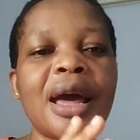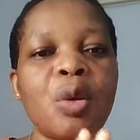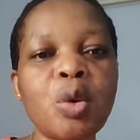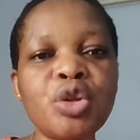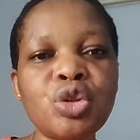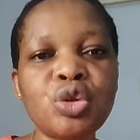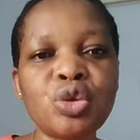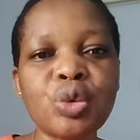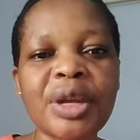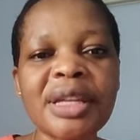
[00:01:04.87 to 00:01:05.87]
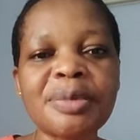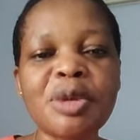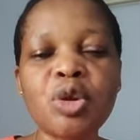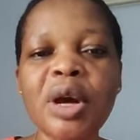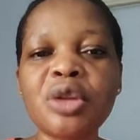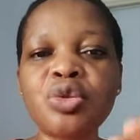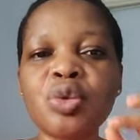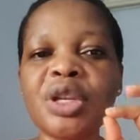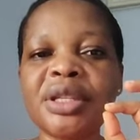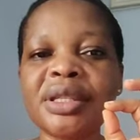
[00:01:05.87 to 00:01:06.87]
I want you to get me. You can
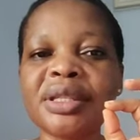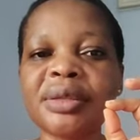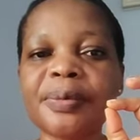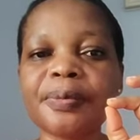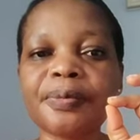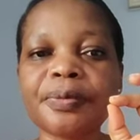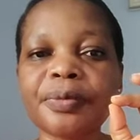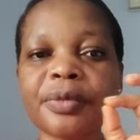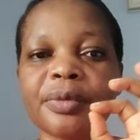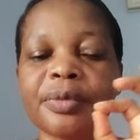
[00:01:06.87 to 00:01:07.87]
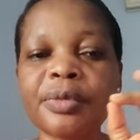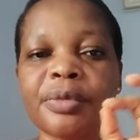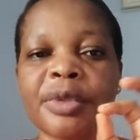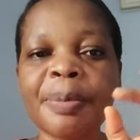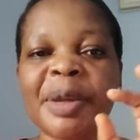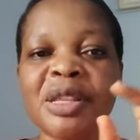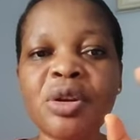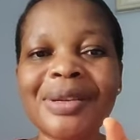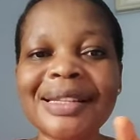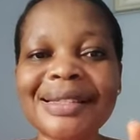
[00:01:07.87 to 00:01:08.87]
do it
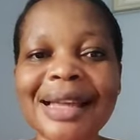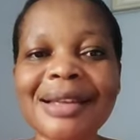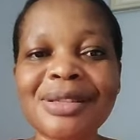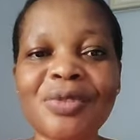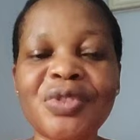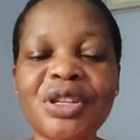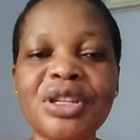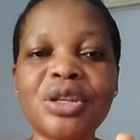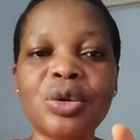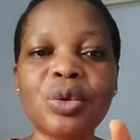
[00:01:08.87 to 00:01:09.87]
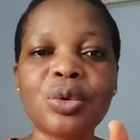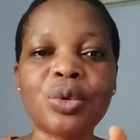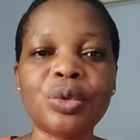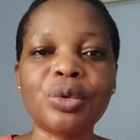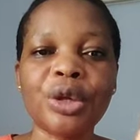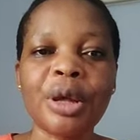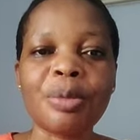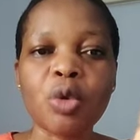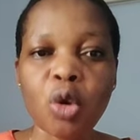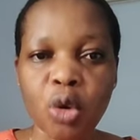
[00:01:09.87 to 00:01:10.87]
depending on the size of the
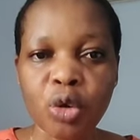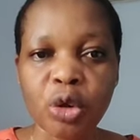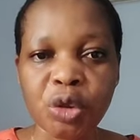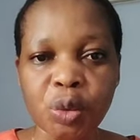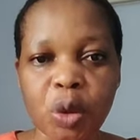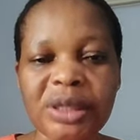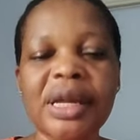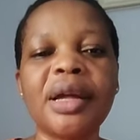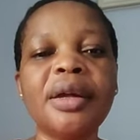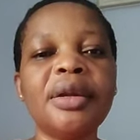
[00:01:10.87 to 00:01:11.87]
coconut water.